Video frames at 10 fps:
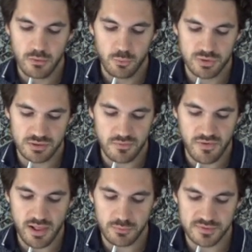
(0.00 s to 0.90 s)
Which of the
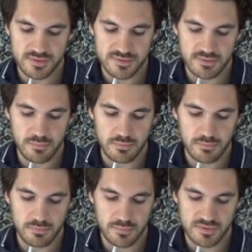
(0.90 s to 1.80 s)
following
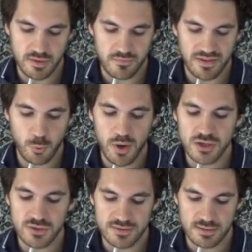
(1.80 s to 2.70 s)
systems of
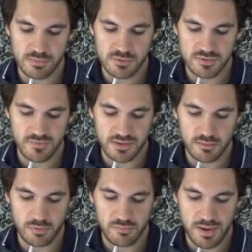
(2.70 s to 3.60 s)
equations can be used to find the
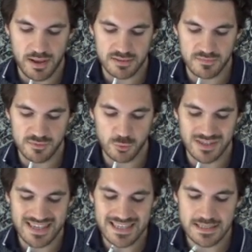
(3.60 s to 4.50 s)
number of pounds of
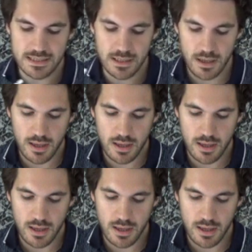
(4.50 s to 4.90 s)
zucchini